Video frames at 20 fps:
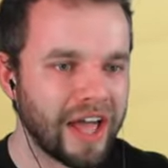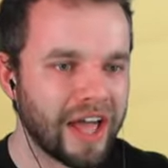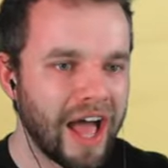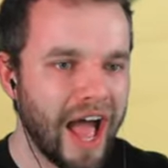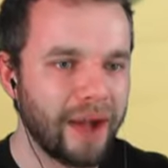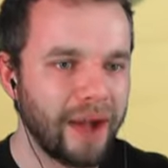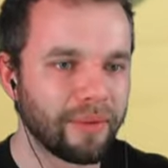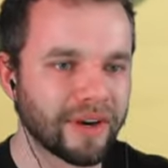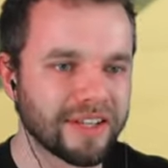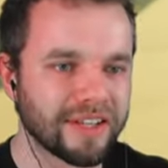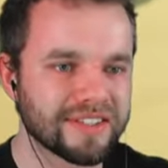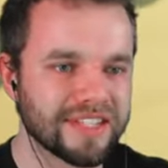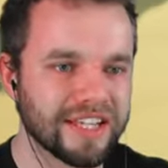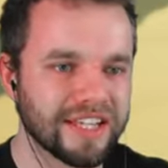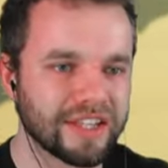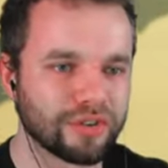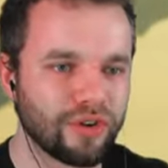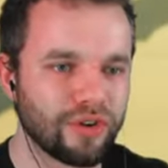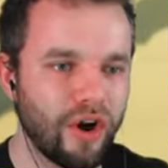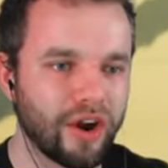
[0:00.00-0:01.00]
I want to see
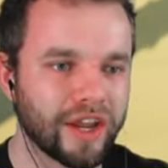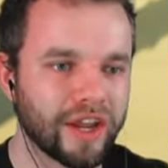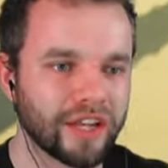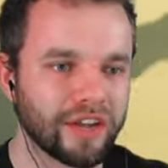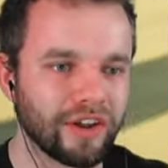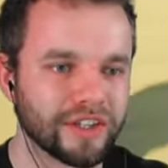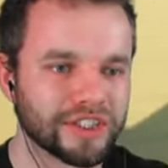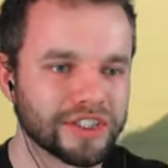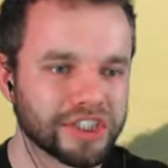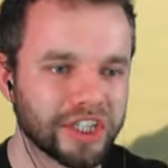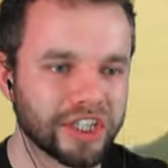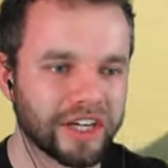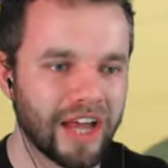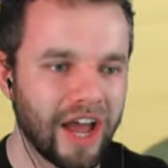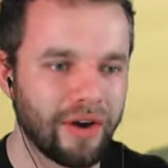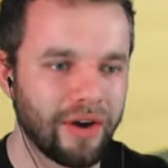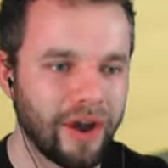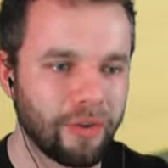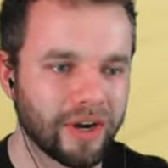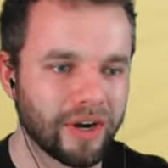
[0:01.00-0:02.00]
the rocket launcher
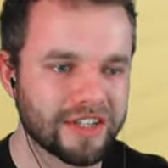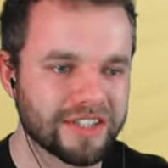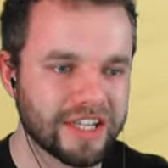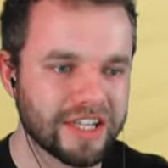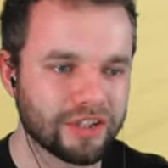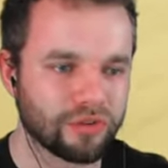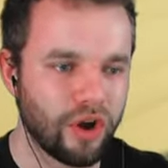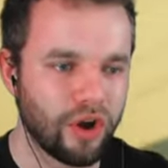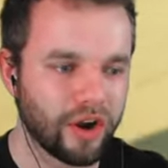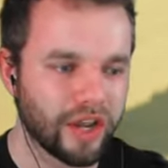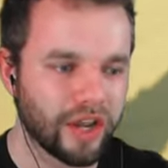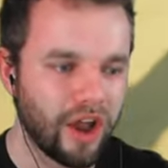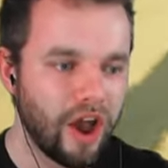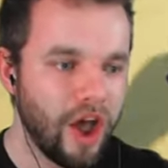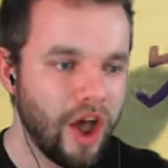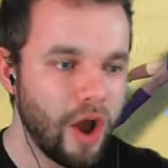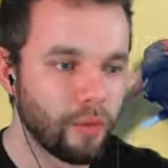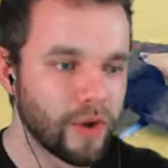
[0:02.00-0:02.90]
now. I want to see the rocket.